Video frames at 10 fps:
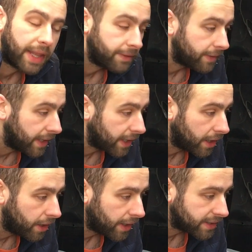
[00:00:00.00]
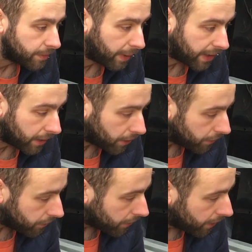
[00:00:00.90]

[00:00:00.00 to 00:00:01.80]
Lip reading: that for their car, that's the paint code.